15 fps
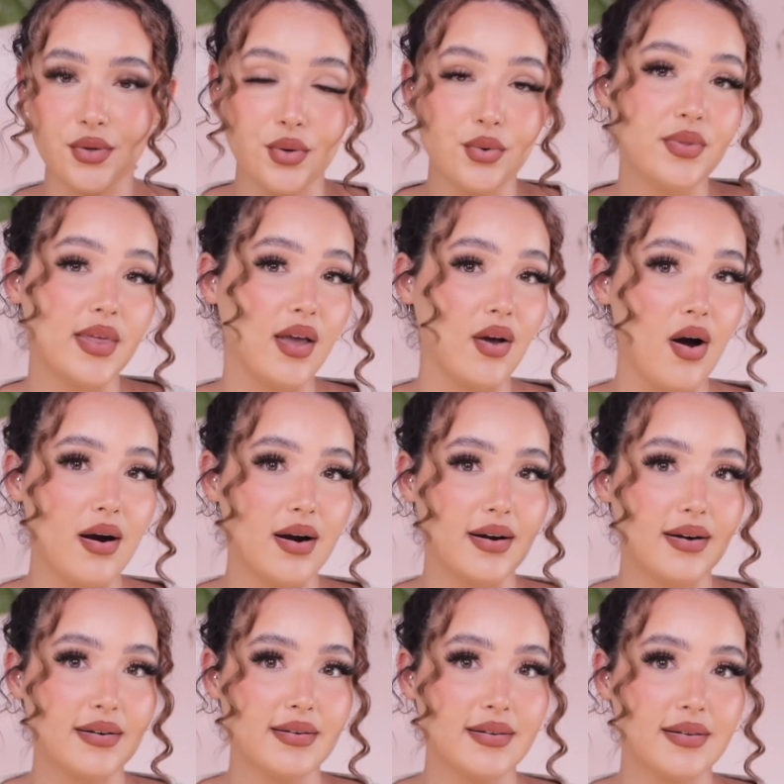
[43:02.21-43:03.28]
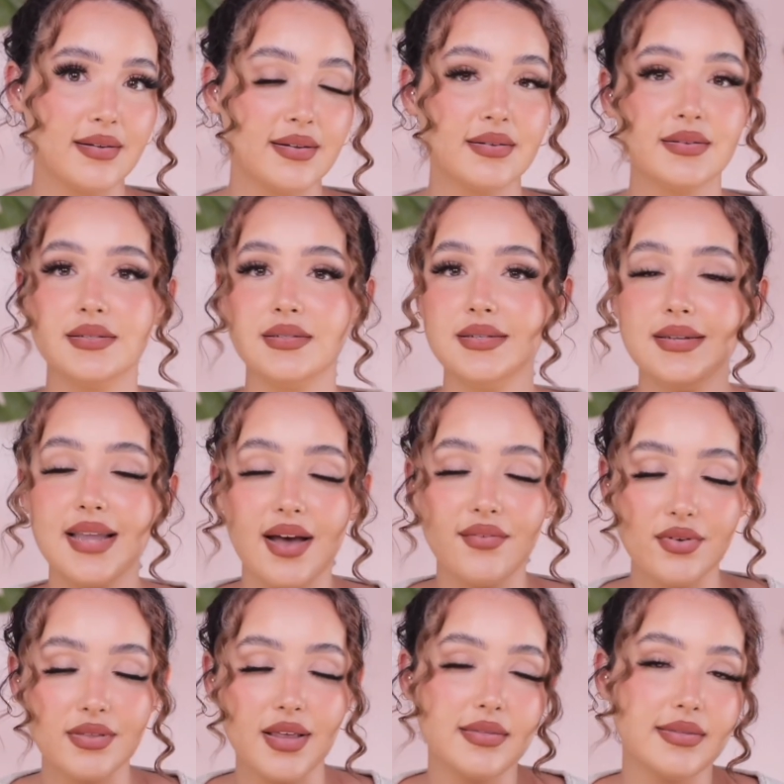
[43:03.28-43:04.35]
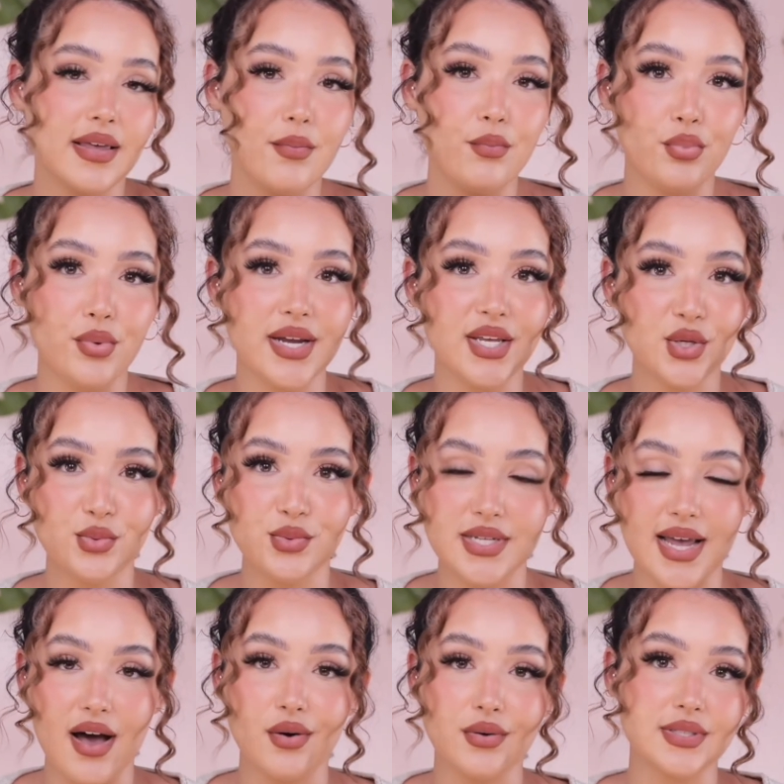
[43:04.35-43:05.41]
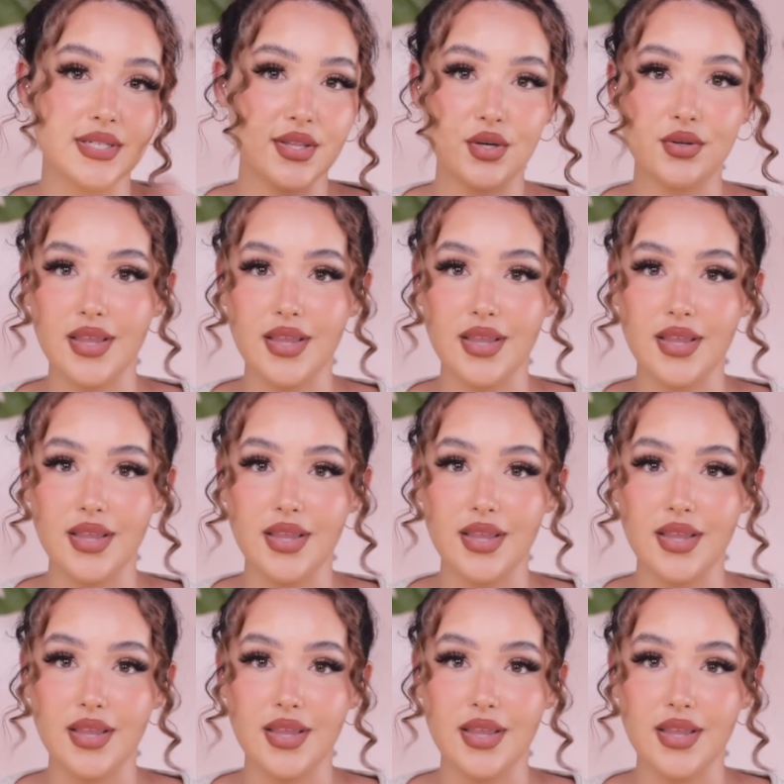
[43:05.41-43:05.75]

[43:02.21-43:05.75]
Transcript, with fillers: who they are. Never let them bring you down to their